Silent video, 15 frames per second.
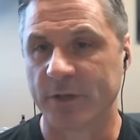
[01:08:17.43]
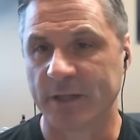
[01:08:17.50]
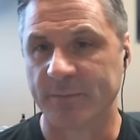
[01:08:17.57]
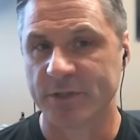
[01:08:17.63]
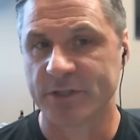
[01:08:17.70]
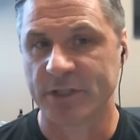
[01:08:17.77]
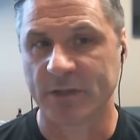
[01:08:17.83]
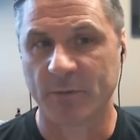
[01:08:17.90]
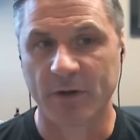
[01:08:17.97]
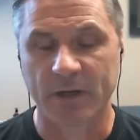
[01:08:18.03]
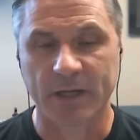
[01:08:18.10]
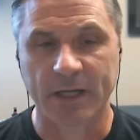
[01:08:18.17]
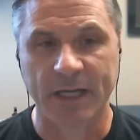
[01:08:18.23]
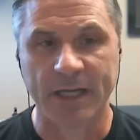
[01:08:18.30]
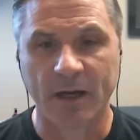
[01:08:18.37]
bushing work,
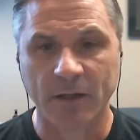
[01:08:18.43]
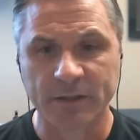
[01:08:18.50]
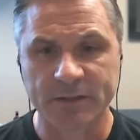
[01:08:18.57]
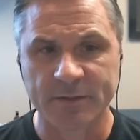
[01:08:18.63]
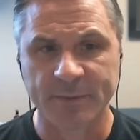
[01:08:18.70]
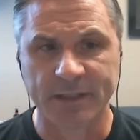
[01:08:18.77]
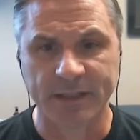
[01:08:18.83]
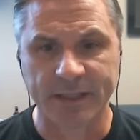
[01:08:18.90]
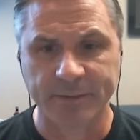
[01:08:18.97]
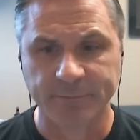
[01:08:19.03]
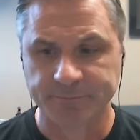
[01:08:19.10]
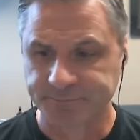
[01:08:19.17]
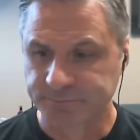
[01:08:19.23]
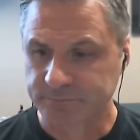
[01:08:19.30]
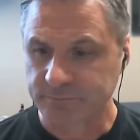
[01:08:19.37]
and ultimately,
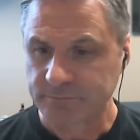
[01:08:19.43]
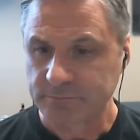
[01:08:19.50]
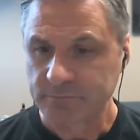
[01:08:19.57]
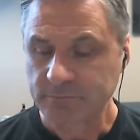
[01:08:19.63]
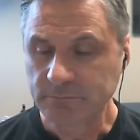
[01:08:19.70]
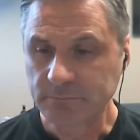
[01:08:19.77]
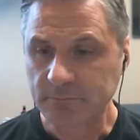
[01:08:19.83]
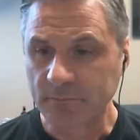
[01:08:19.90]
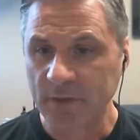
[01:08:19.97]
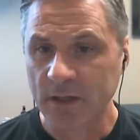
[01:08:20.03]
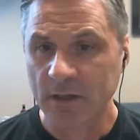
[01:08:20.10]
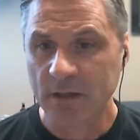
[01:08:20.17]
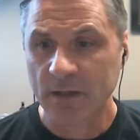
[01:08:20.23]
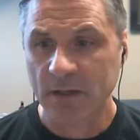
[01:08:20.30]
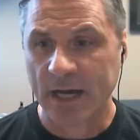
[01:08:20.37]

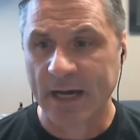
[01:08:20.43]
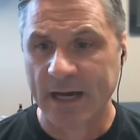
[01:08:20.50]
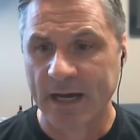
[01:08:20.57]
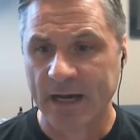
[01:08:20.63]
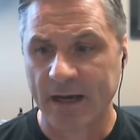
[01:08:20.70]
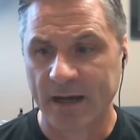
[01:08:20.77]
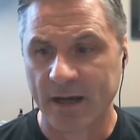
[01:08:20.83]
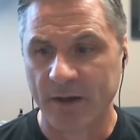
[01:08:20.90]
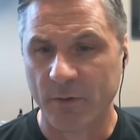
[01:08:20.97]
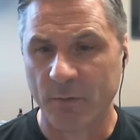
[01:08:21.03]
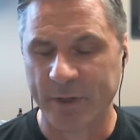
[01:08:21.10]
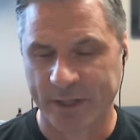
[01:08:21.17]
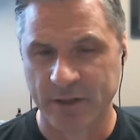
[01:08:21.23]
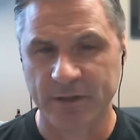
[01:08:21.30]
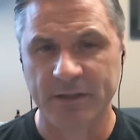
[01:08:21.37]
uh, we
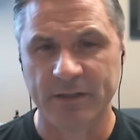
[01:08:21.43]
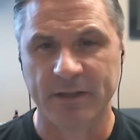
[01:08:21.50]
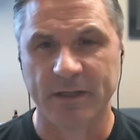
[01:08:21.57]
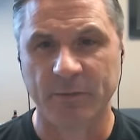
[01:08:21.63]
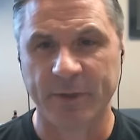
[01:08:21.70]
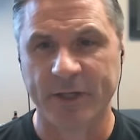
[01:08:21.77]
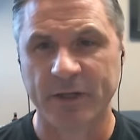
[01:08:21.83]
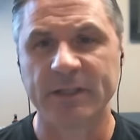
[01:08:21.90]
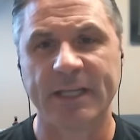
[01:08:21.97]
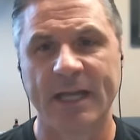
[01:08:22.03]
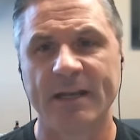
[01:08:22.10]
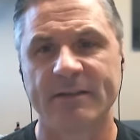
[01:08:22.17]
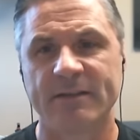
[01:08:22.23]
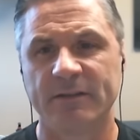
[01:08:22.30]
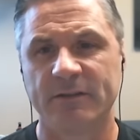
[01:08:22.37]
couldn't we couldn't get
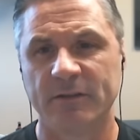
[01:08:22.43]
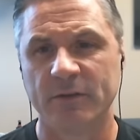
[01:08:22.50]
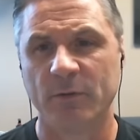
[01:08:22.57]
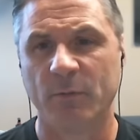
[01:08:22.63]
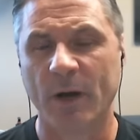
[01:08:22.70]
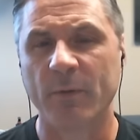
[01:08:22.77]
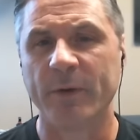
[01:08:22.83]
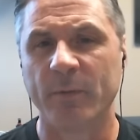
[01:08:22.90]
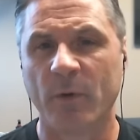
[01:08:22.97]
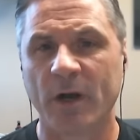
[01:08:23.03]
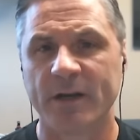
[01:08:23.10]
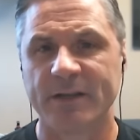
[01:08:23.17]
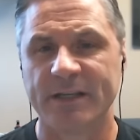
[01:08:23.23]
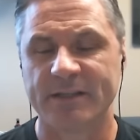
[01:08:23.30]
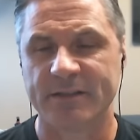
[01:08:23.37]
it to do what we
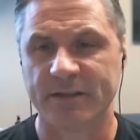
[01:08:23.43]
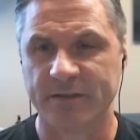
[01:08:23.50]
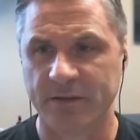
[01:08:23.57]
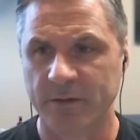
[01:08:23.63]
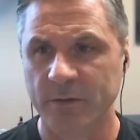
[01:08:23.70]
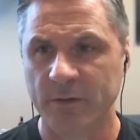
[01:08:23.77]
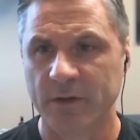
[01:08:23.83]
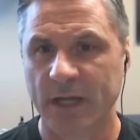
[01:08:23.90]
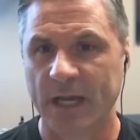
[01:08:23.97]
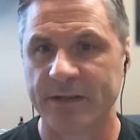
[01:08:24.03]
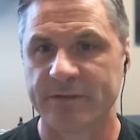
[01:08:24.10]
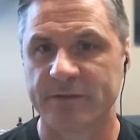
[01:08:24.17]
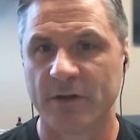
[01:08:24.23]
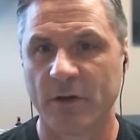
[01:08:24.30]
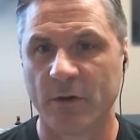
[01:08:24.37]
wanted it to do, and
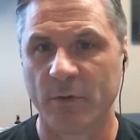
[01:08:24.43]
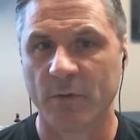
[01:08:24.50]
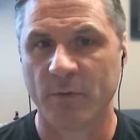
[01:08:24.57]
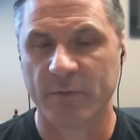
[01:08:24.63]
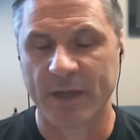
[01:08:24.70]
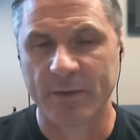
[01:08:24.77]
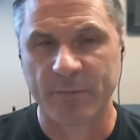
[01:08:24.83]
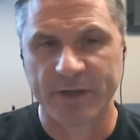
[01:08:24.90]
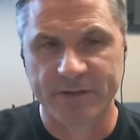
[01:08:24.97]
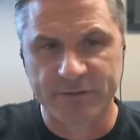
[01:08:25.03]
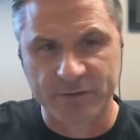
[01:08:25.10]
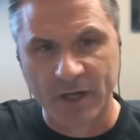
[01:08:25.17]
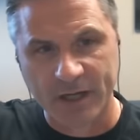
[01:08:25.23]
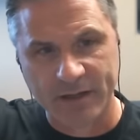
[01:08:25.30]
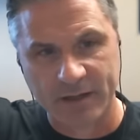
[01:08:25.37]
so then we
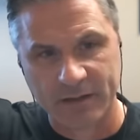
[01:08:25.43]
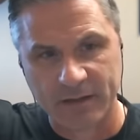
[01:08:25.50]
struck